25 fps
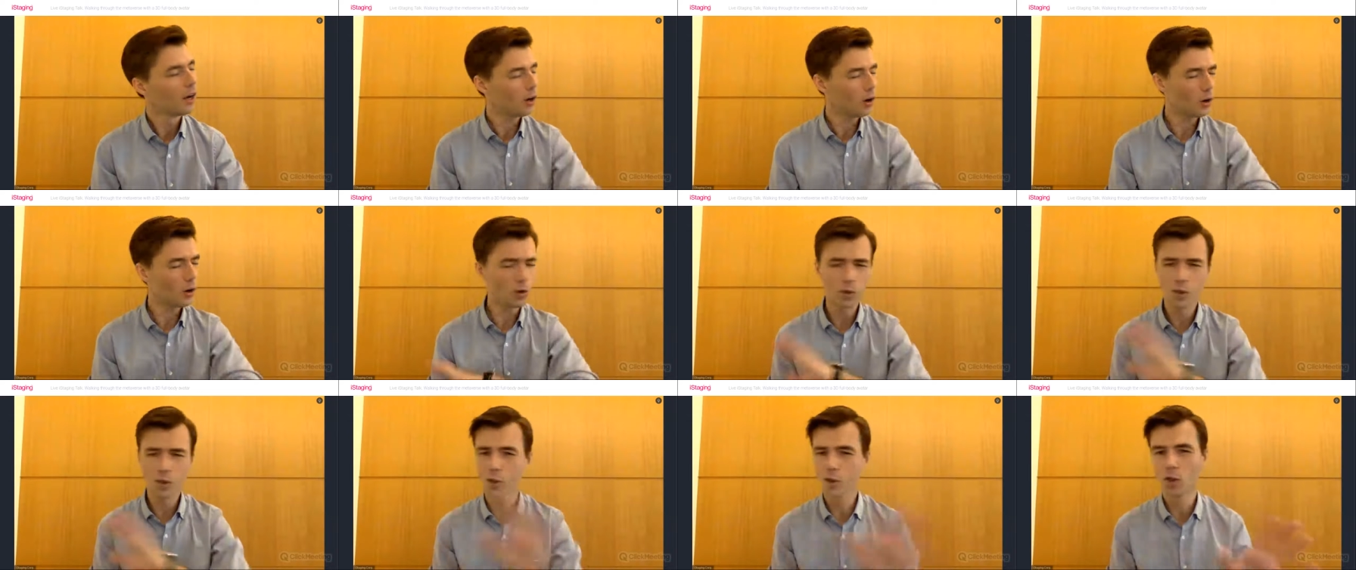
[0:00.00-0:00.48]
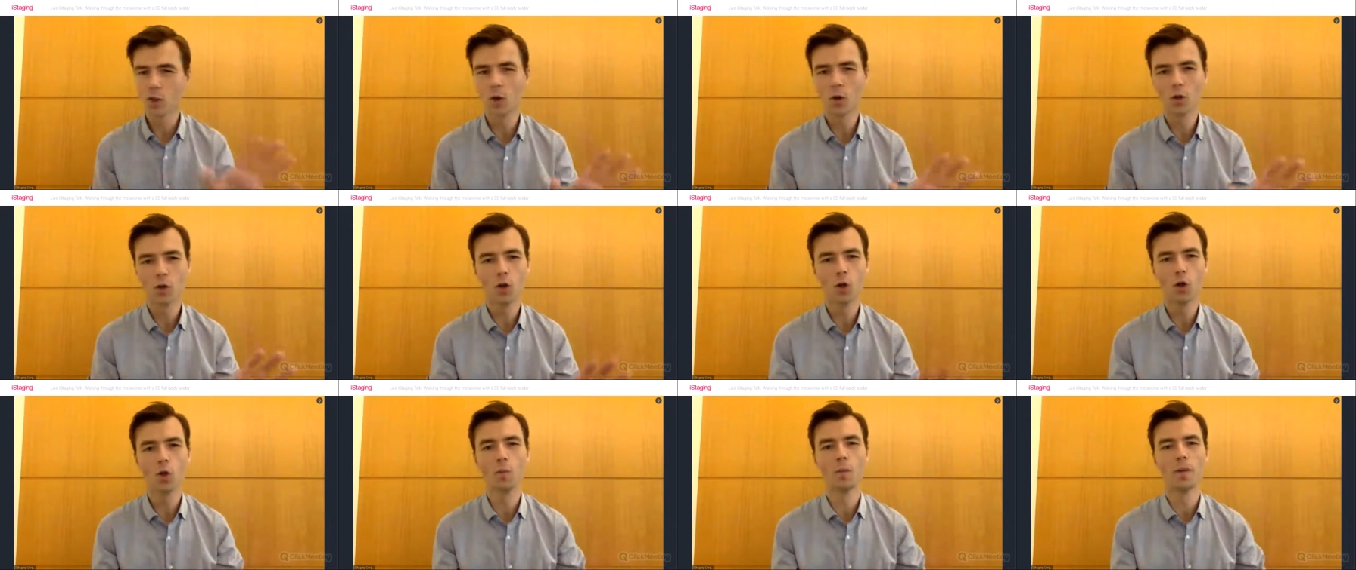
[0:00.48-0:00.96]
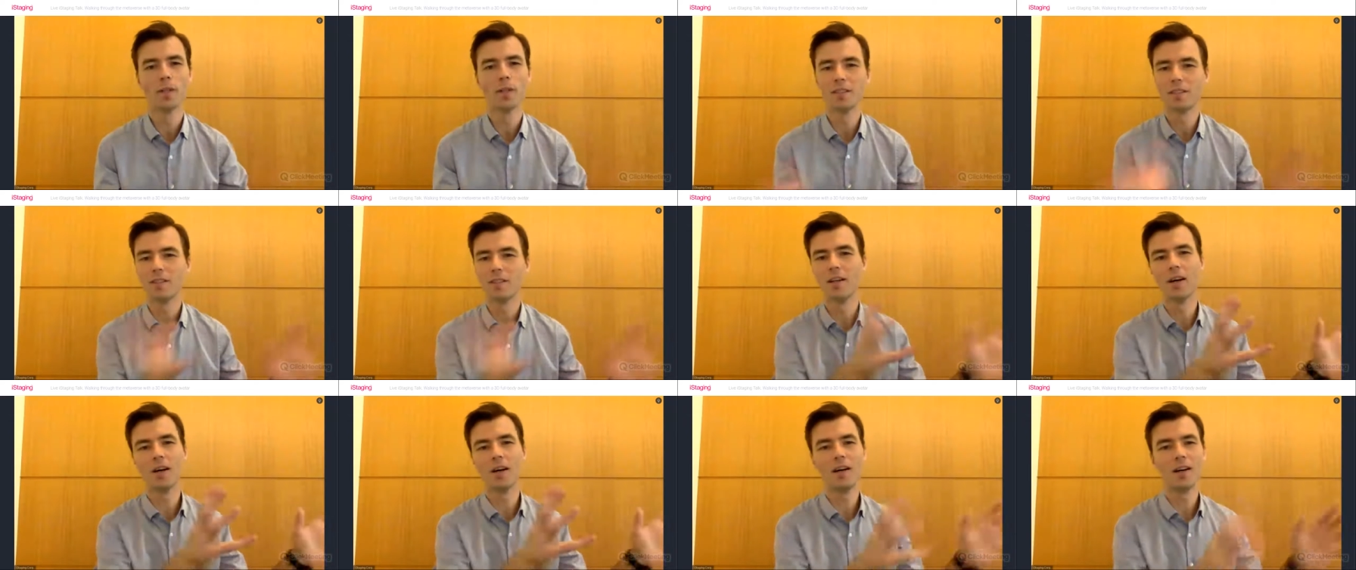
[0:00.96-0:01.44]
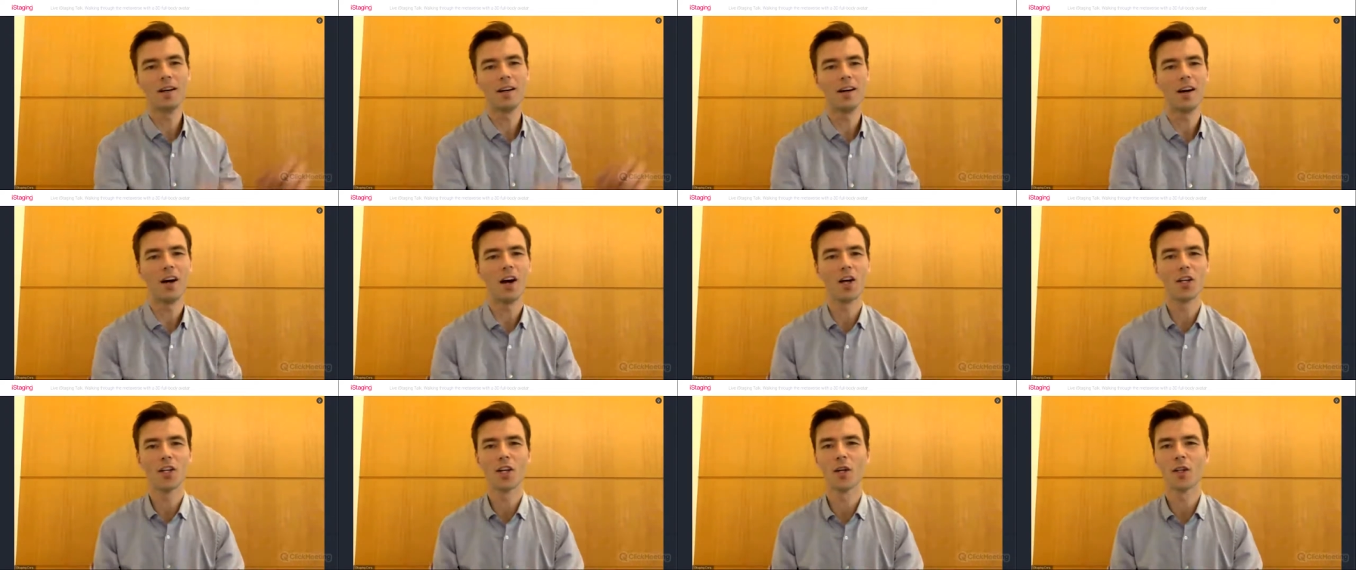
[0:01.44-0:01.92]
Also so cool, but
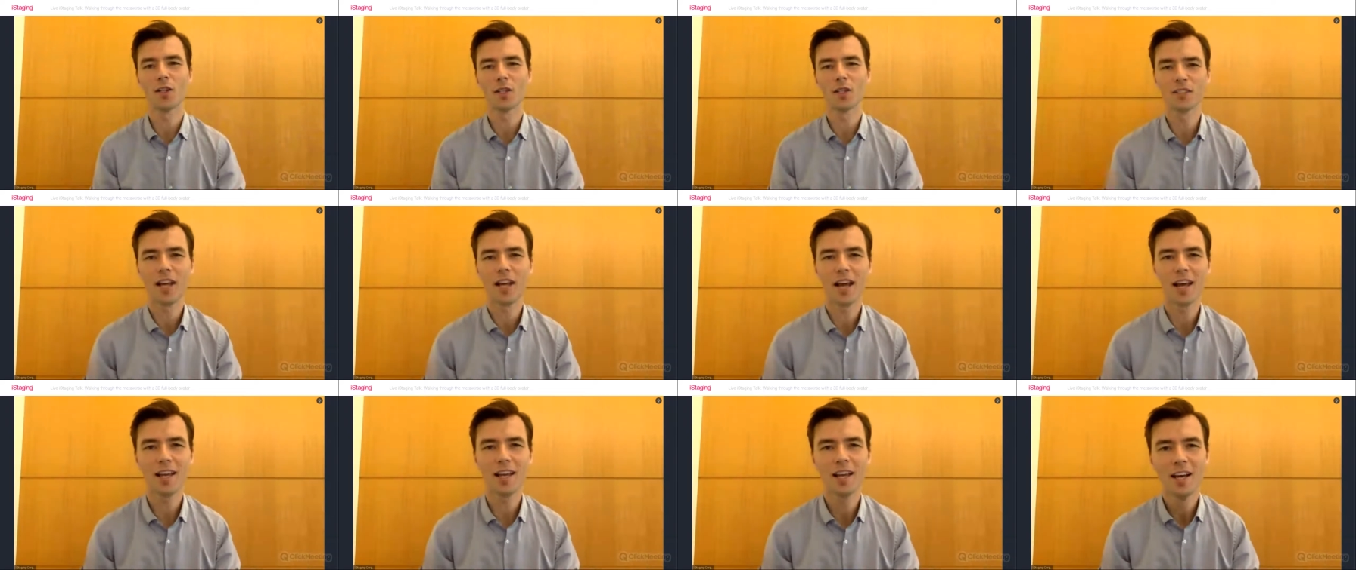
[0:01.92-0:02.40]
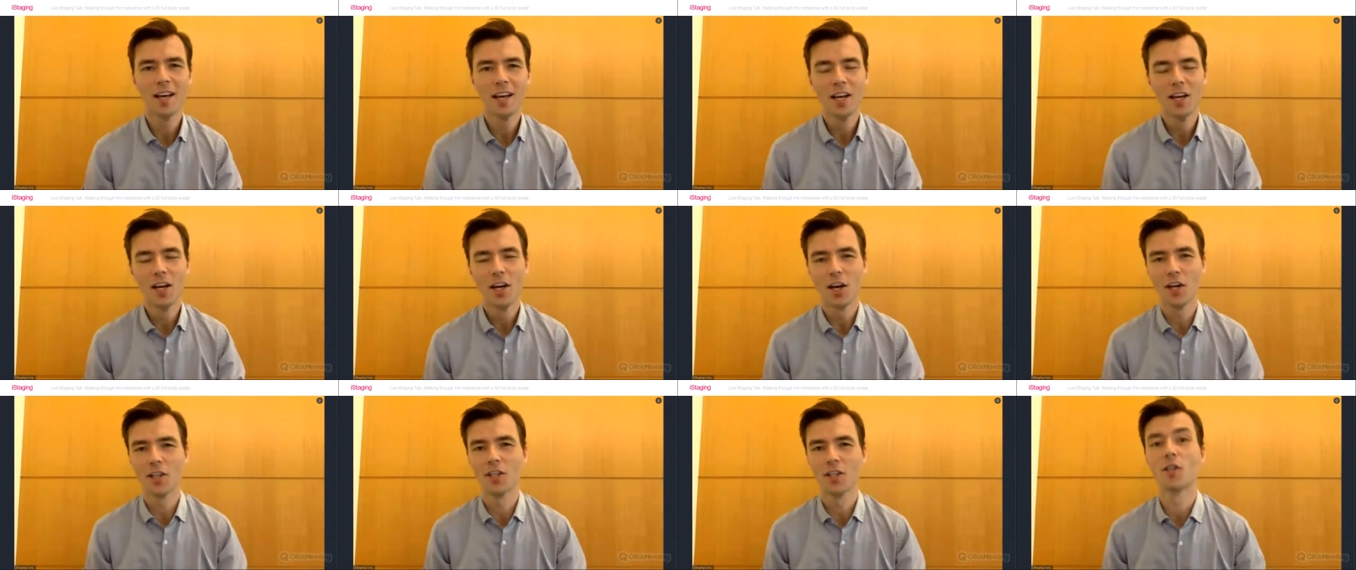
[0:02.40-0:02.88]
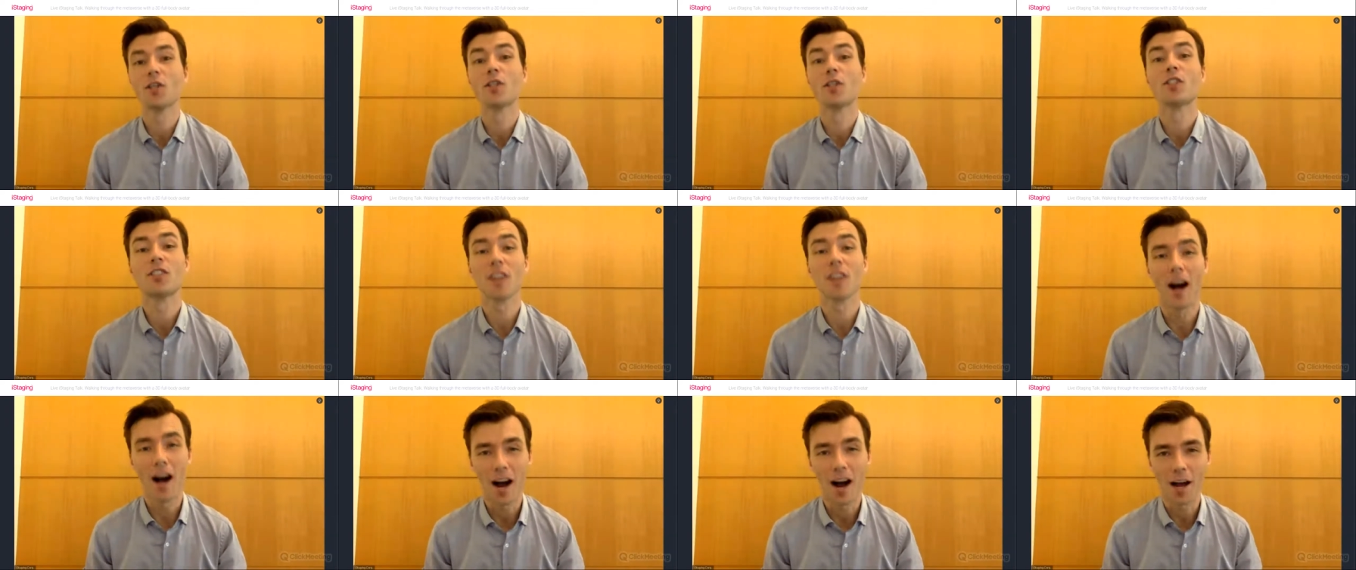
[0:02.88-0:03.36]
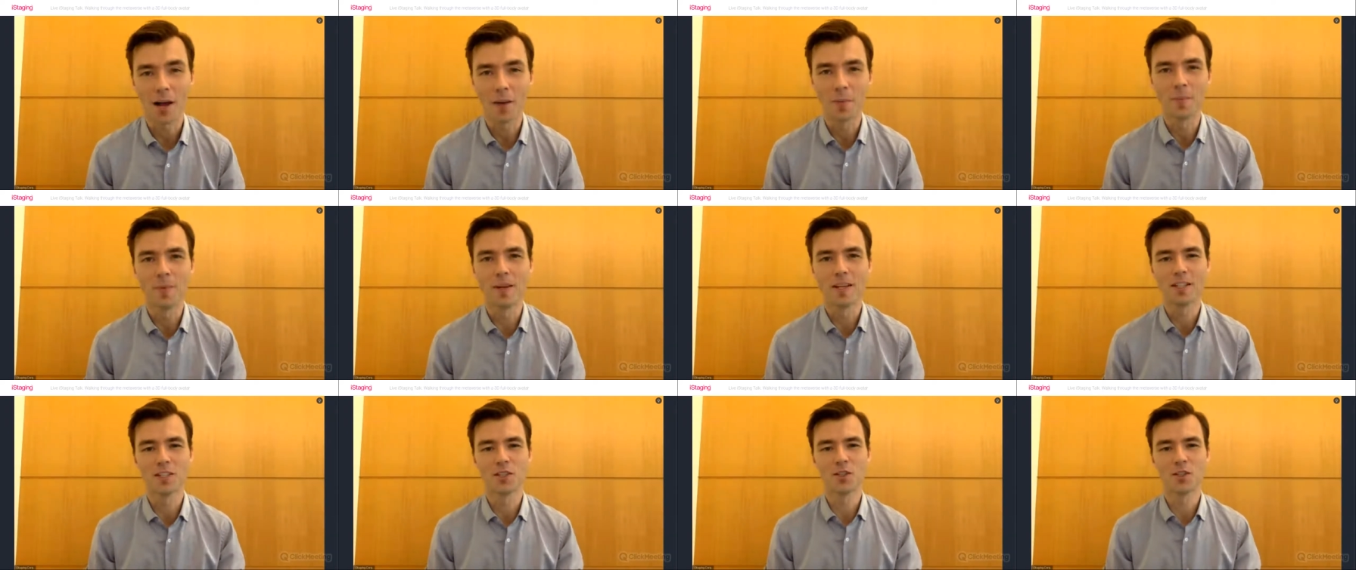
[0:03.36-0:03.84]
another day, another
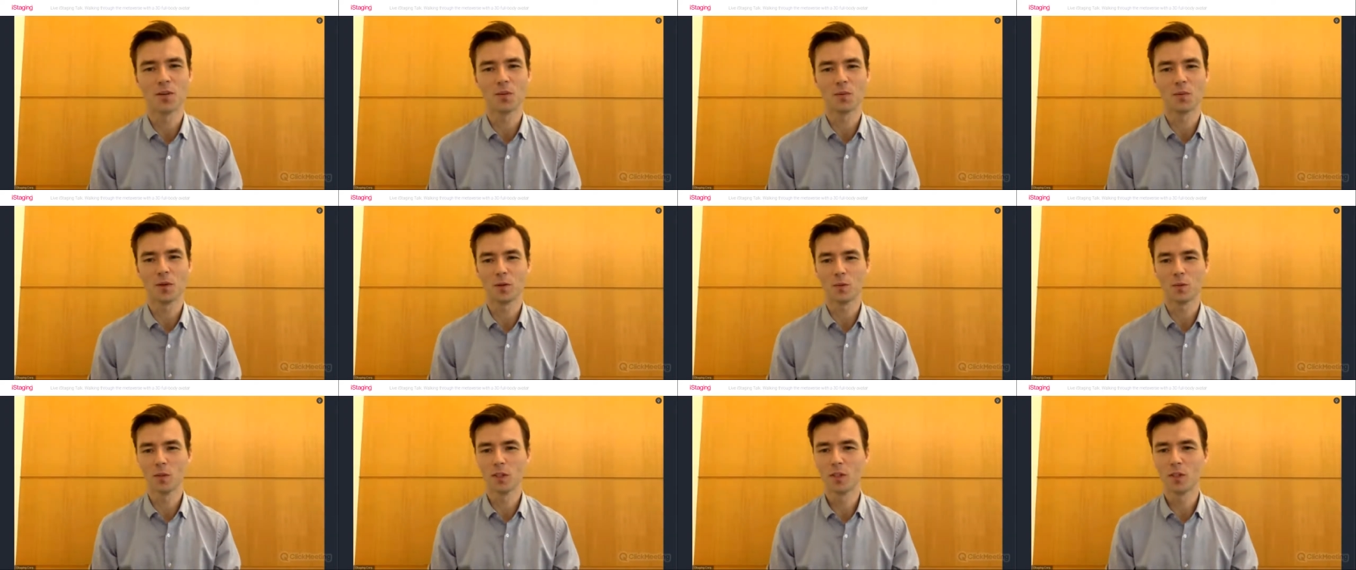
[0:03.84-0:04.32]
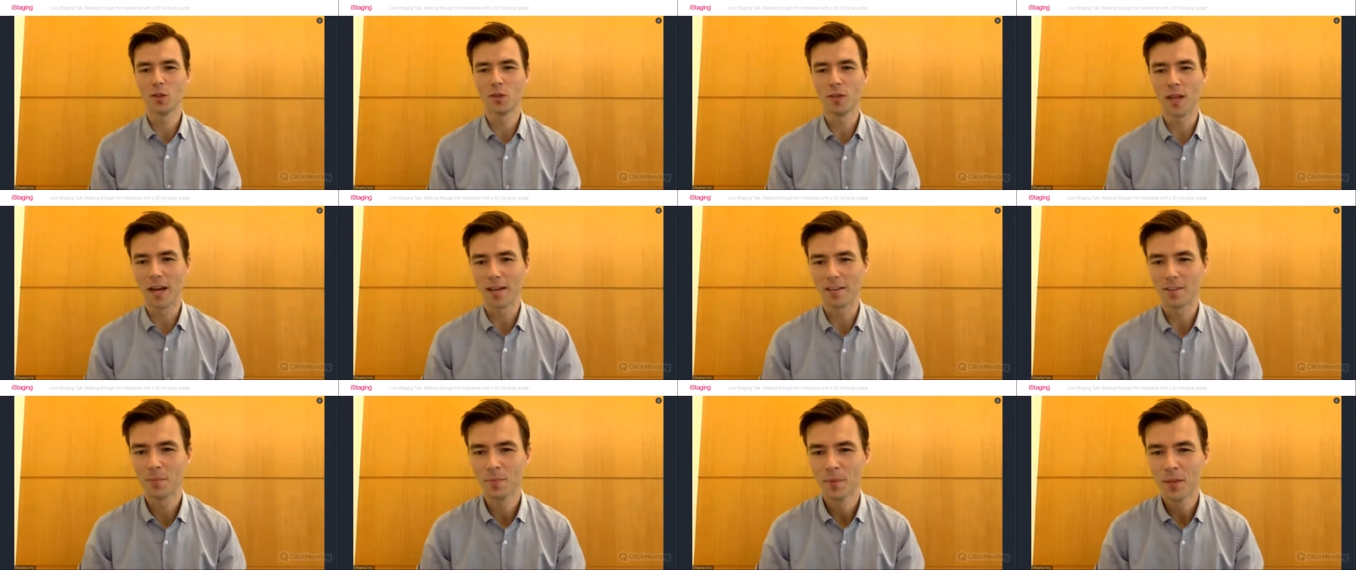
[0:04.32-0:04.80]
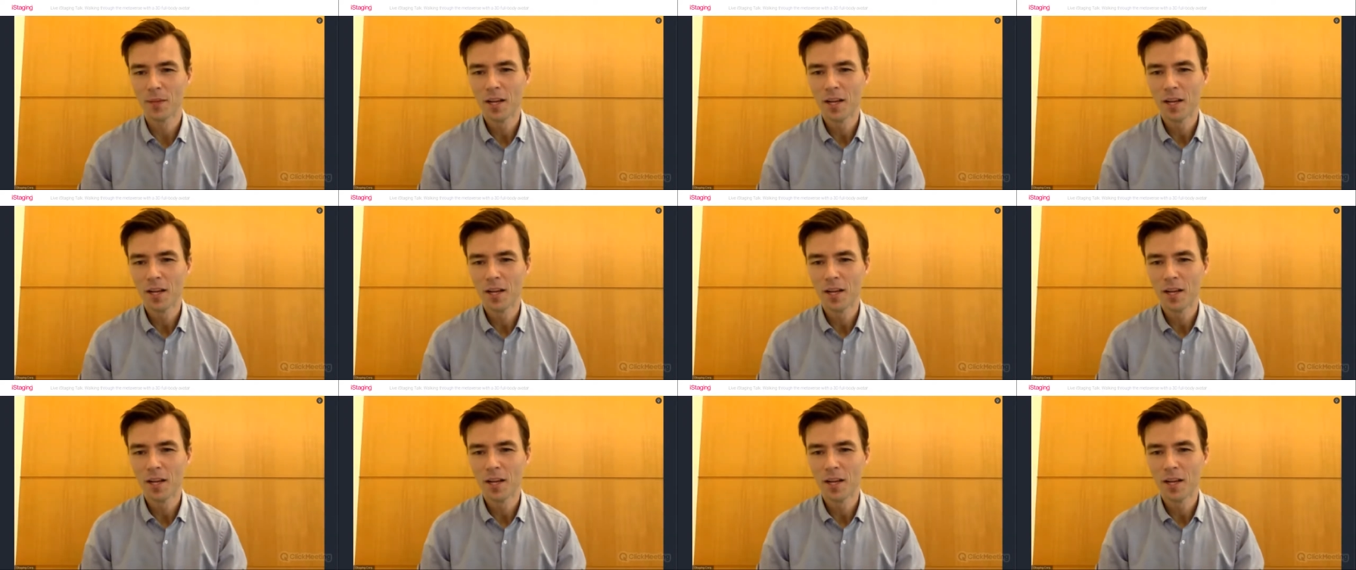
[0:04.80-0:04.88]
time is when we do that.